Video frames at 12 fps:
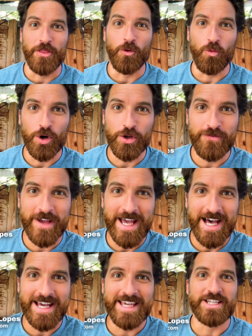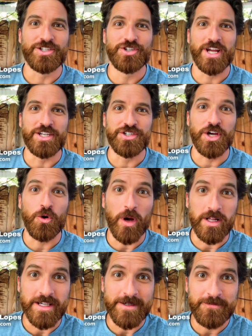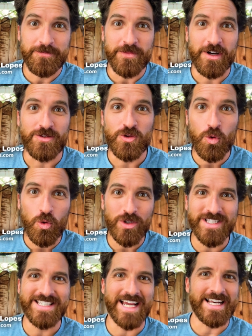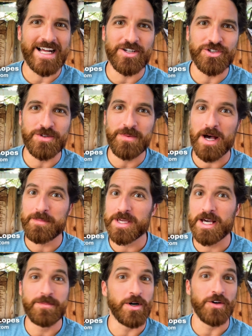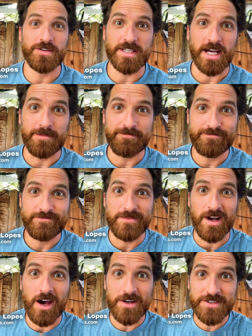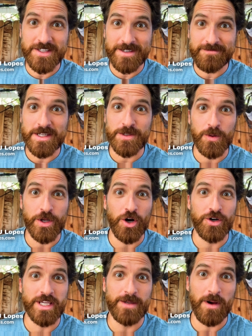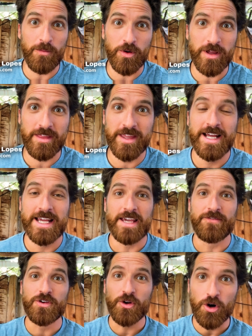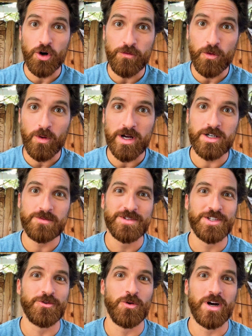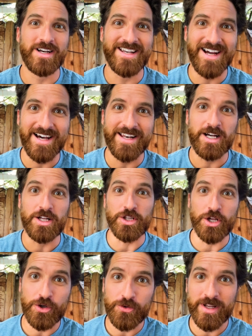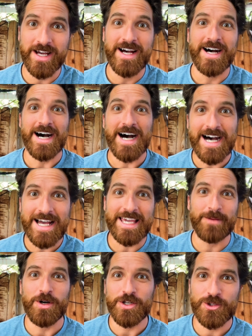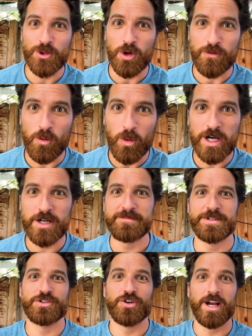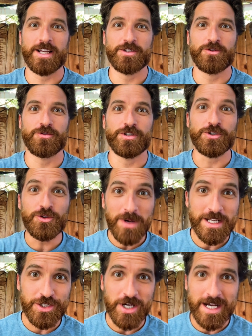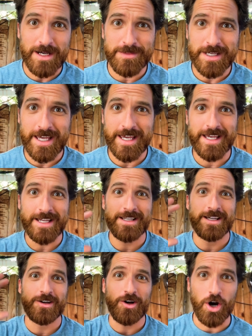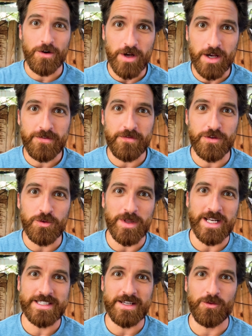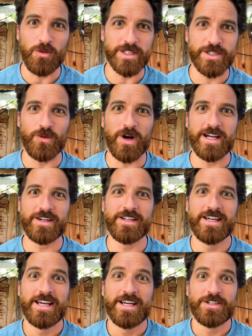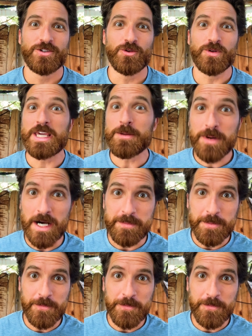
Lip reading: The world of AI is changing quickly. There are tools and technology popping up all the time. Honestly, it's pretty hard to keep up with. If you're overwhelmed, you are not alone. I am also overwhelmed trying to do my job and carve off a few minutes every once in a while to keep up.